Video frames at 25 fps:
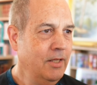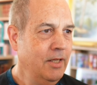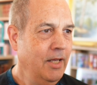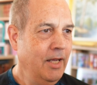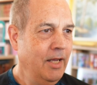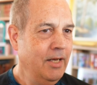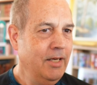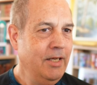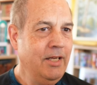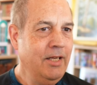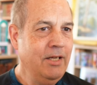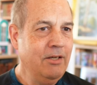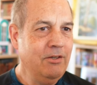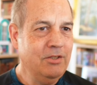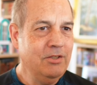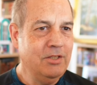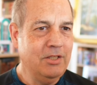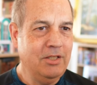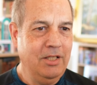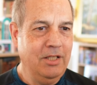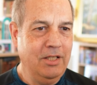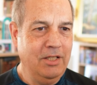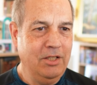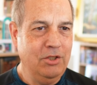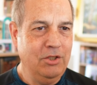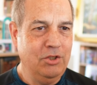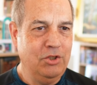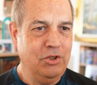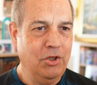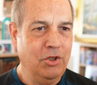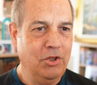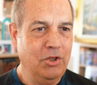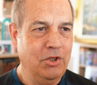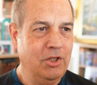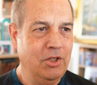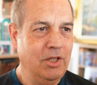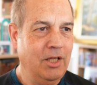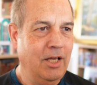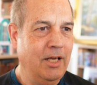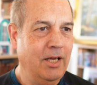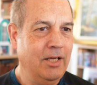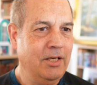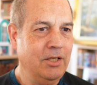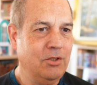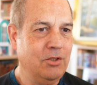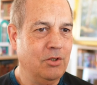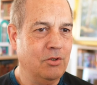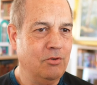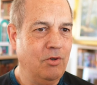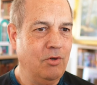And here's the journal
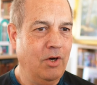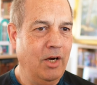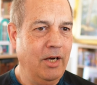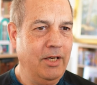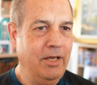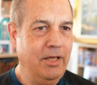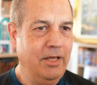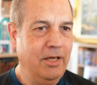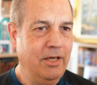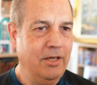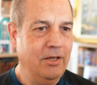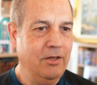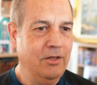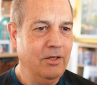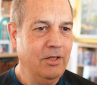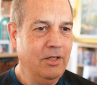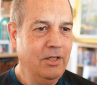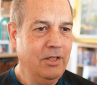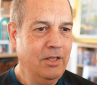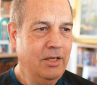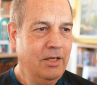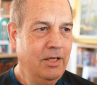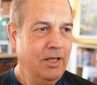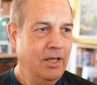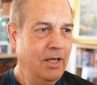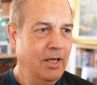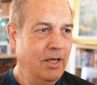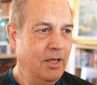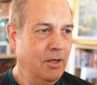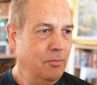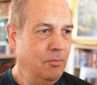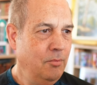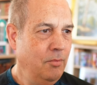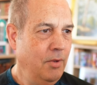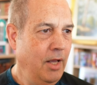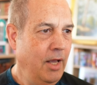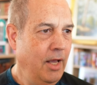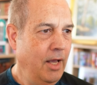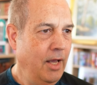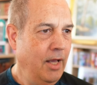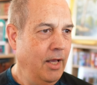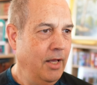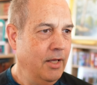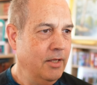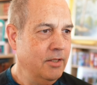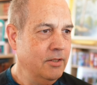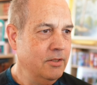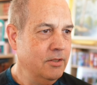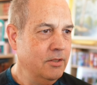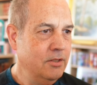article right here. Um,
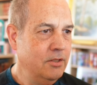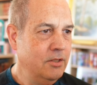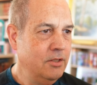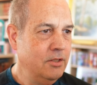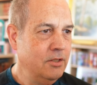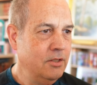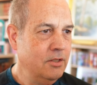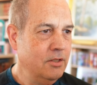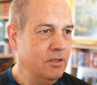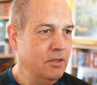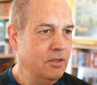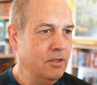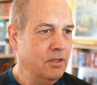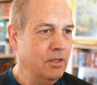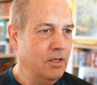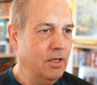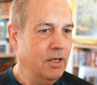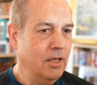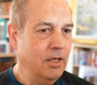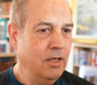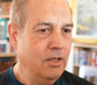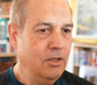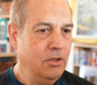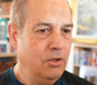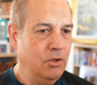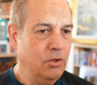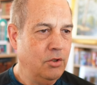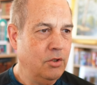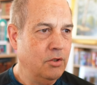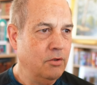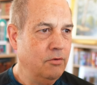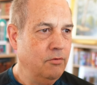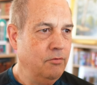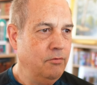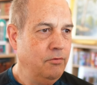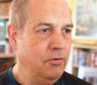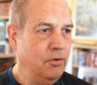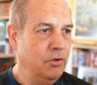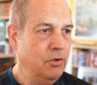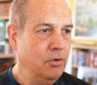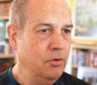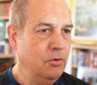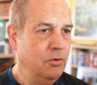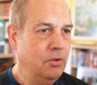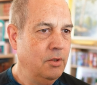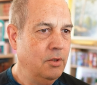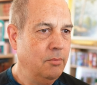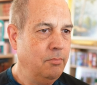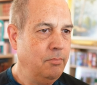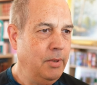and uh, you can view
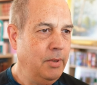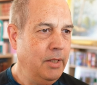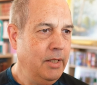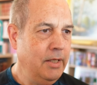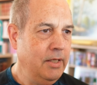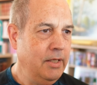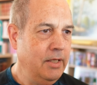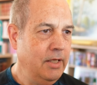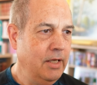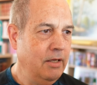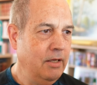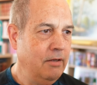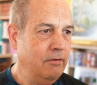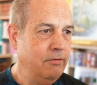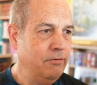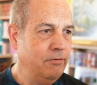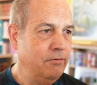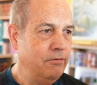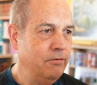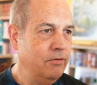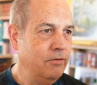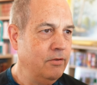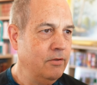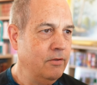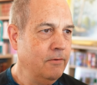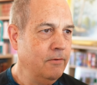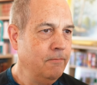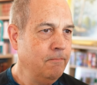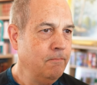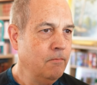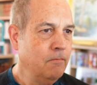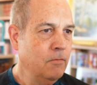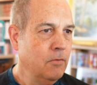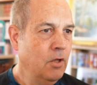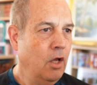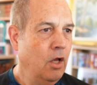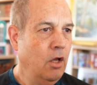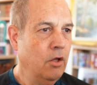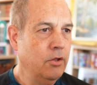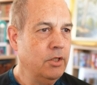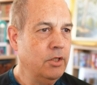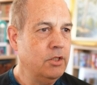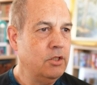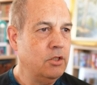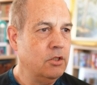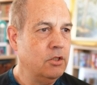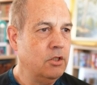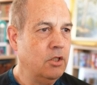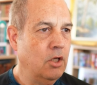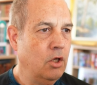the PDF. Oh,
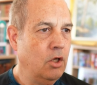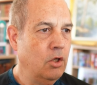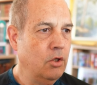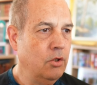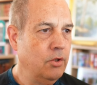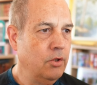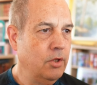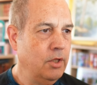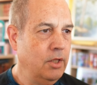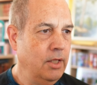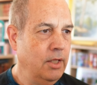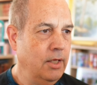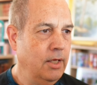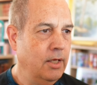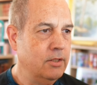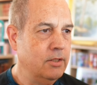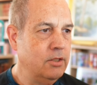this is the whole there.